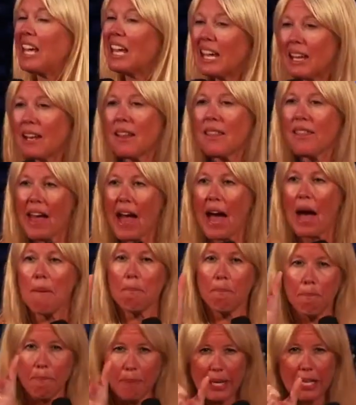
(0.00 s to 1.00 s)
In
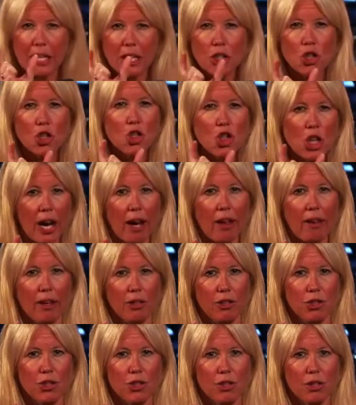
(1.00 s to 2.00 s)
that biggest
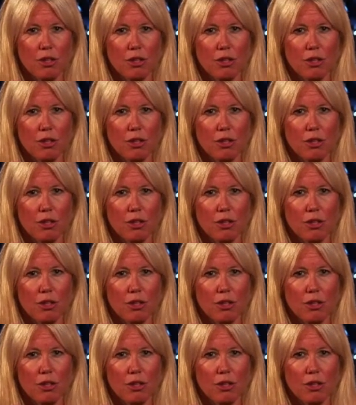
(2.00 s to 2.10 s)
challenge,